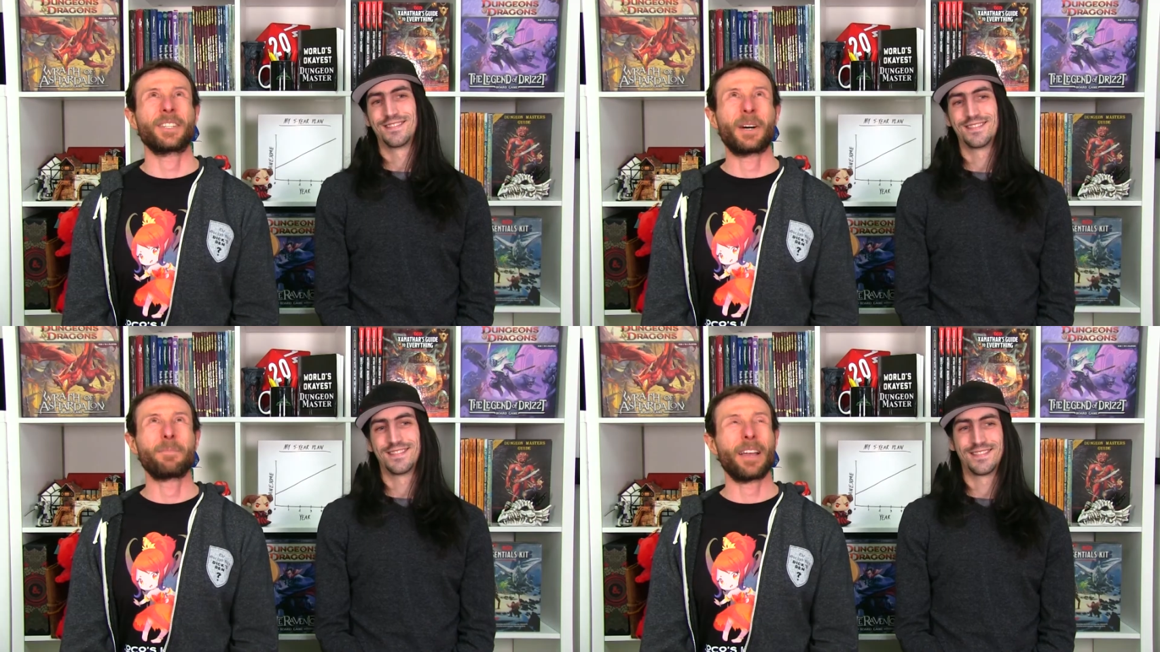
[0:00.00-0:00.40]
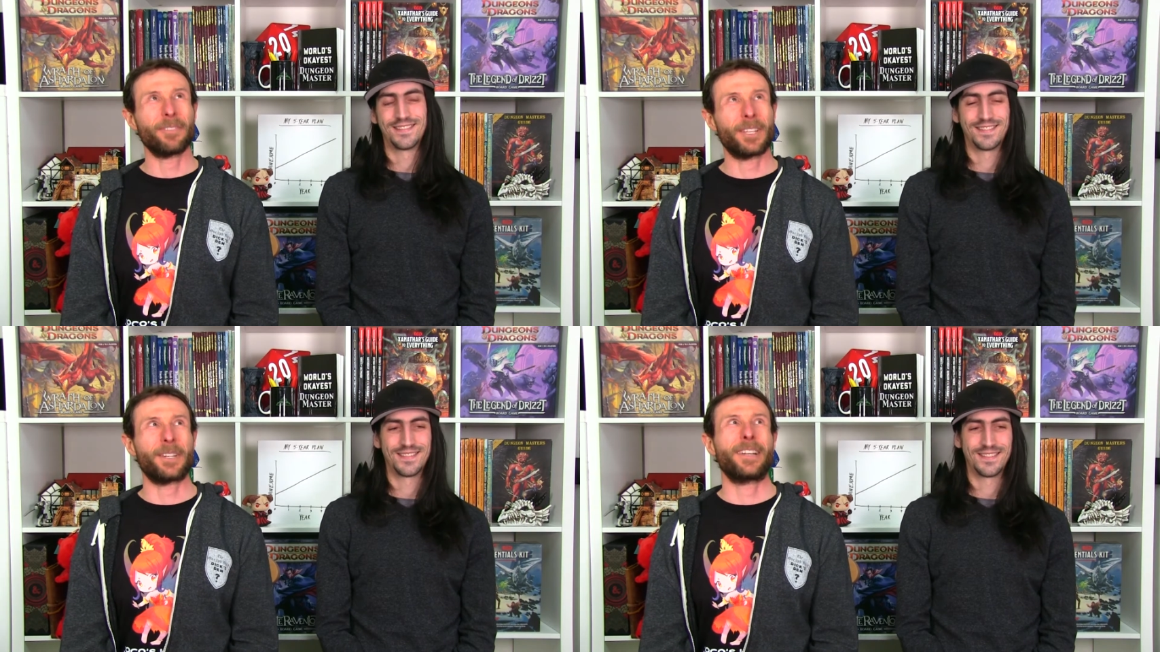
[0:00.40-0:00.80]
Speaker 1: so I'm definitely
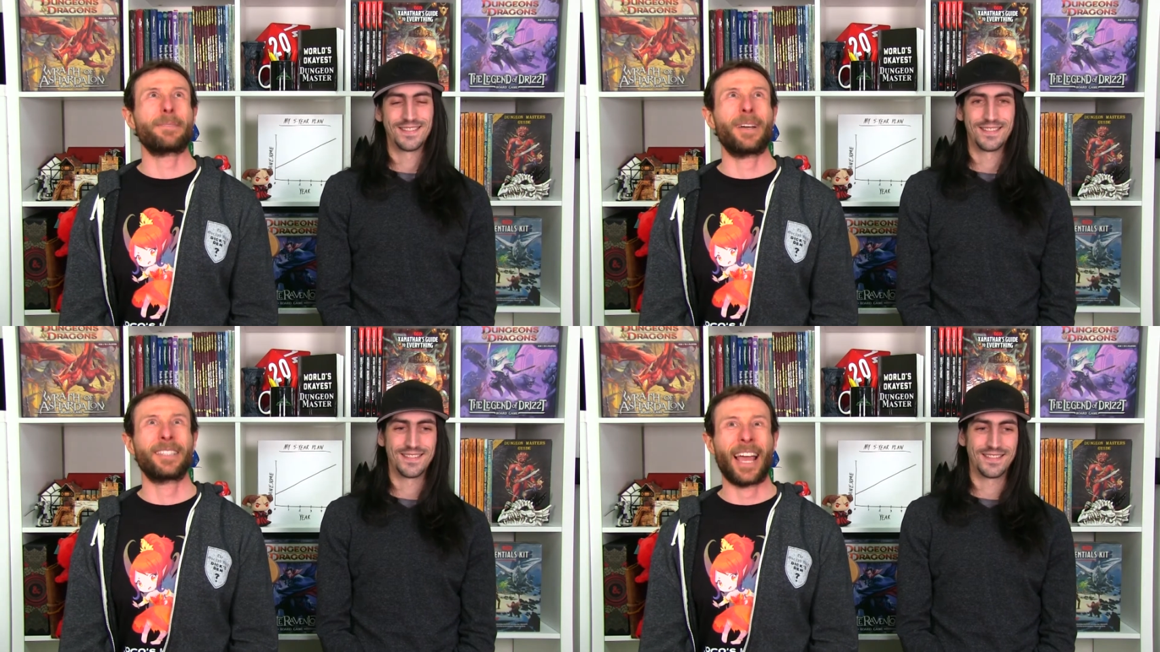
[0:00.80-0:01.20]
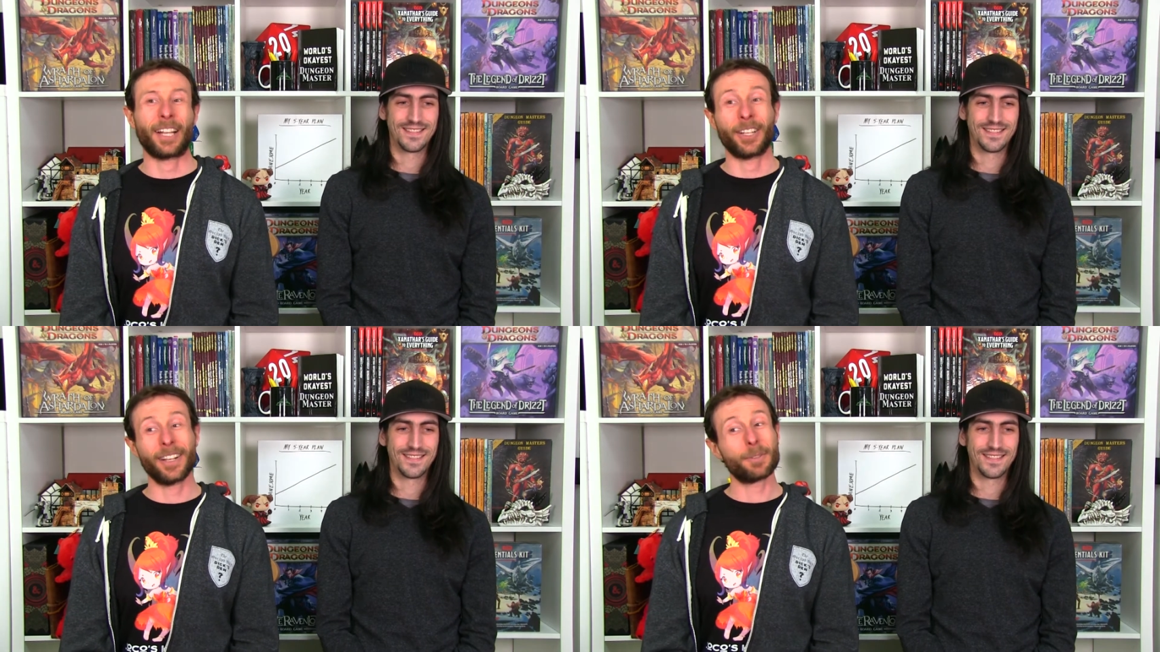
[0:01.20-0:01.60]
curious about that.
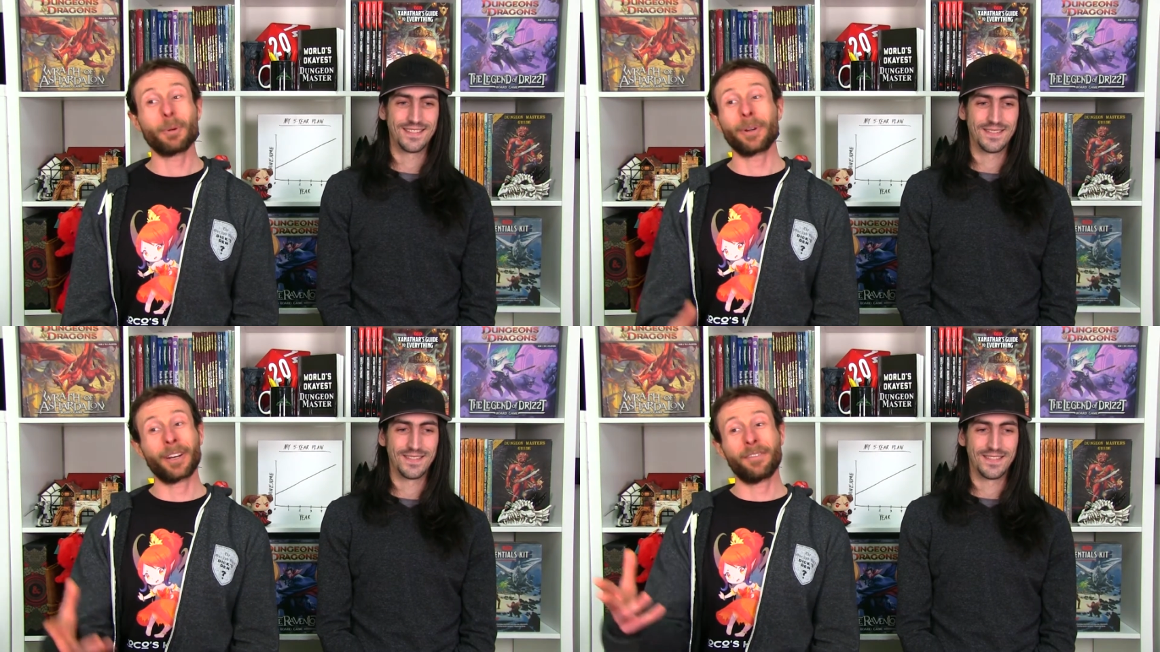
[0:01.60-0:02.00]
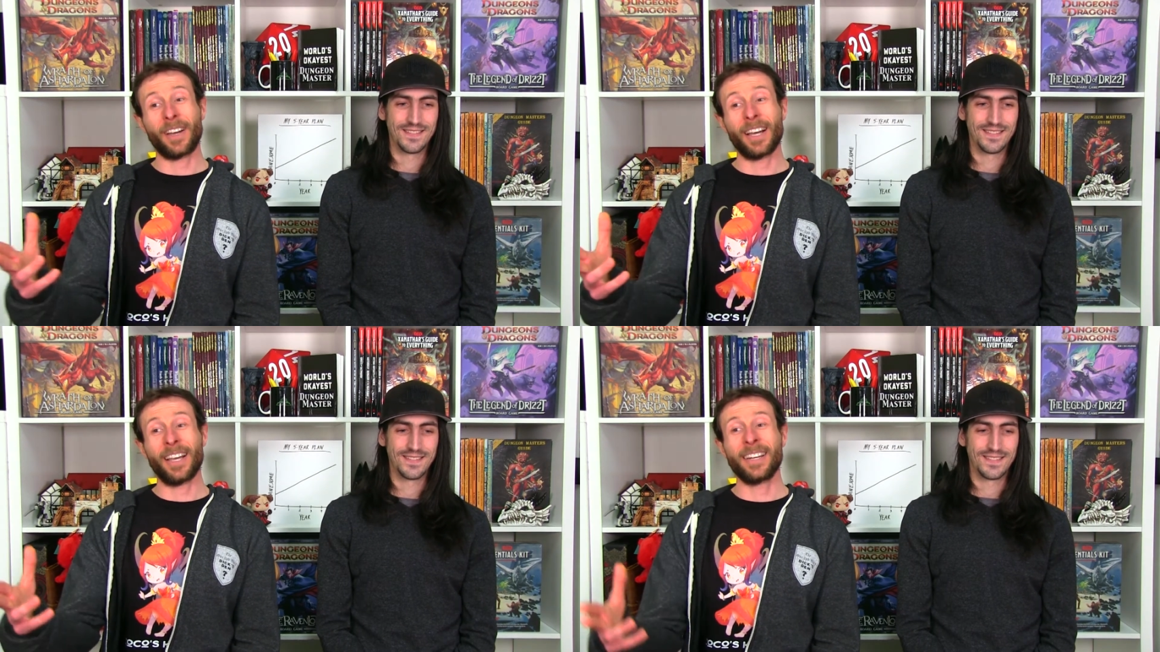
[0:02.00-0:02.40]
Curious what we're gonna
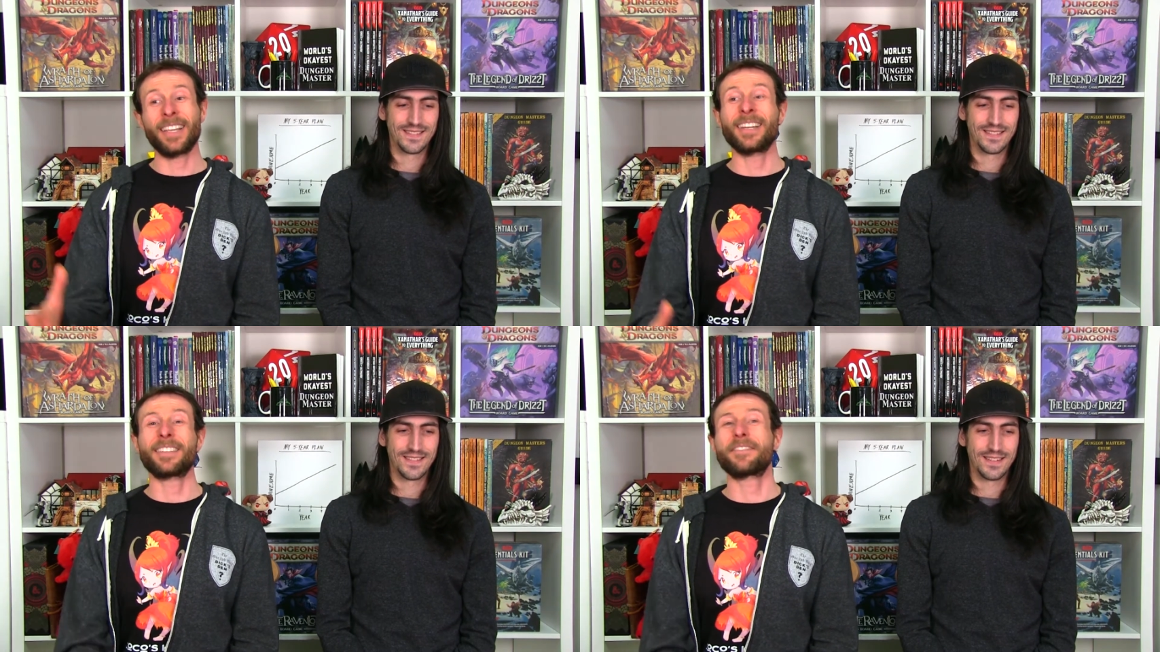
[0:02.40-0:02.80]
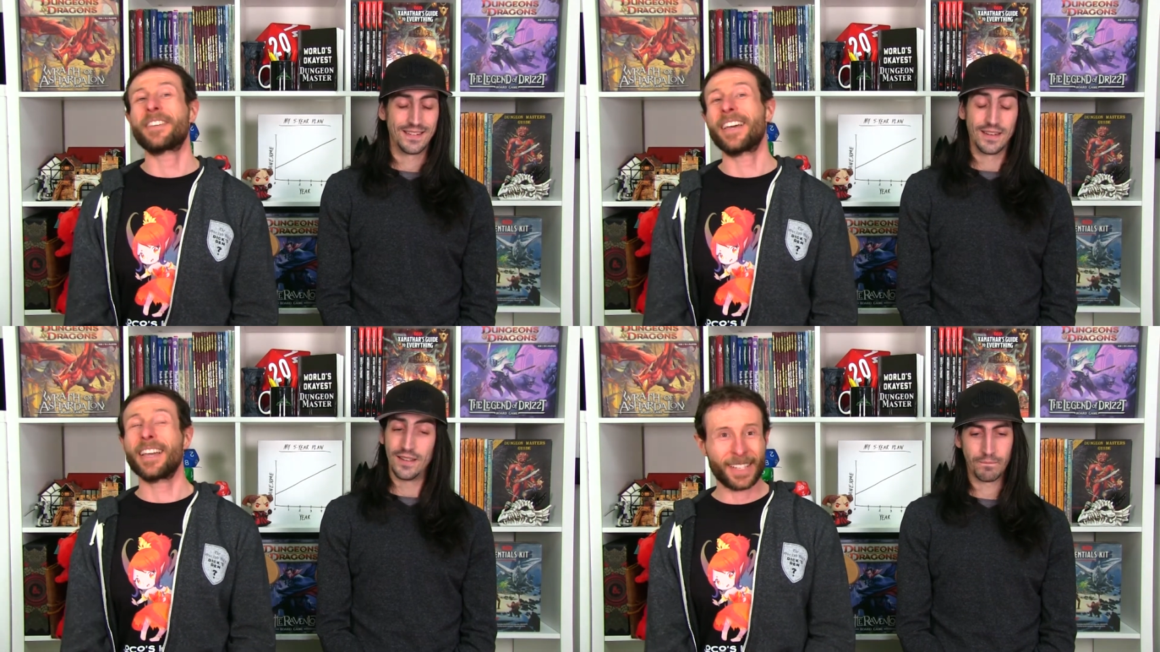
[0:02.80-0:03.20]
find into the
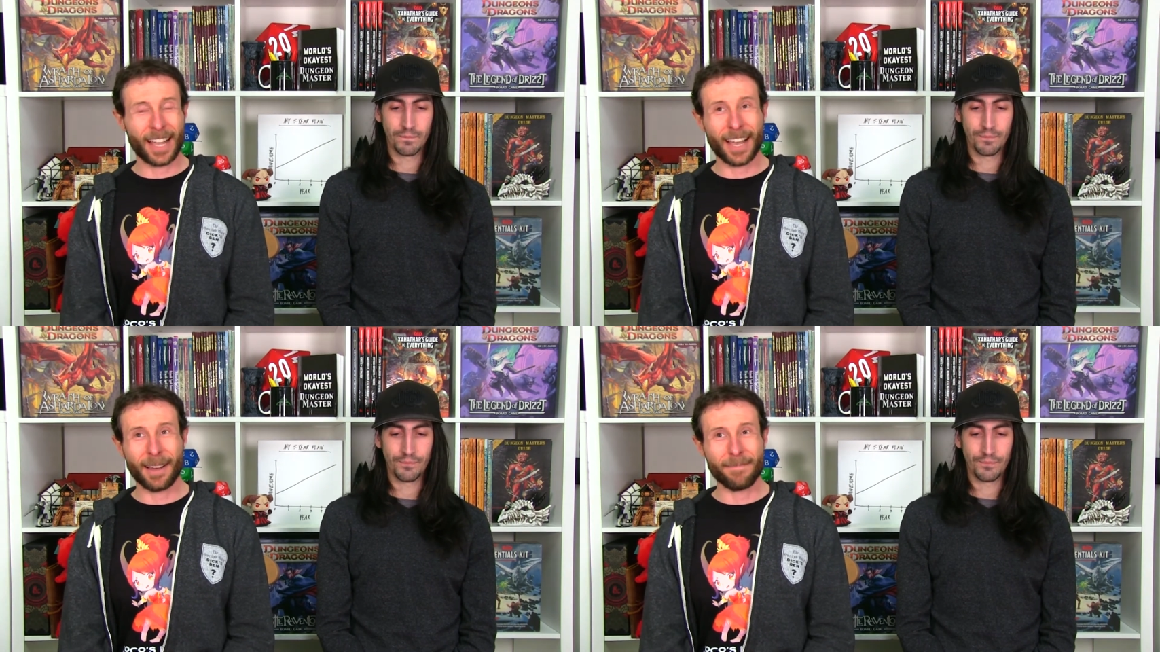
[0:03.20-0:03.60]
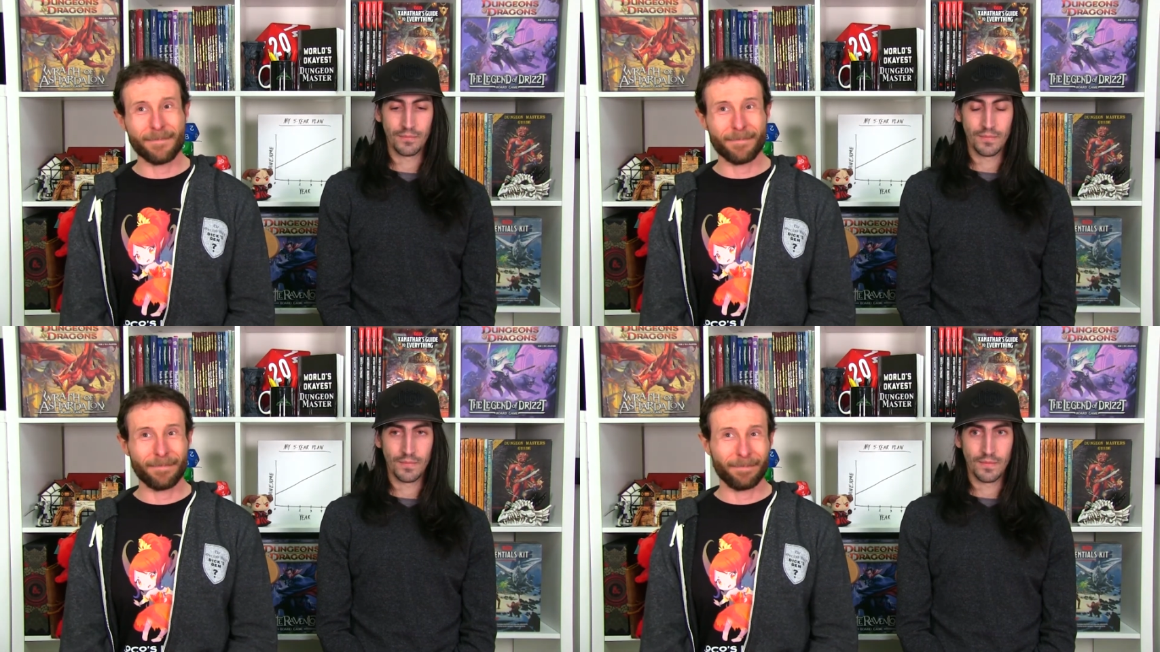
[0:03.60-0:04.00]
Fey. Tom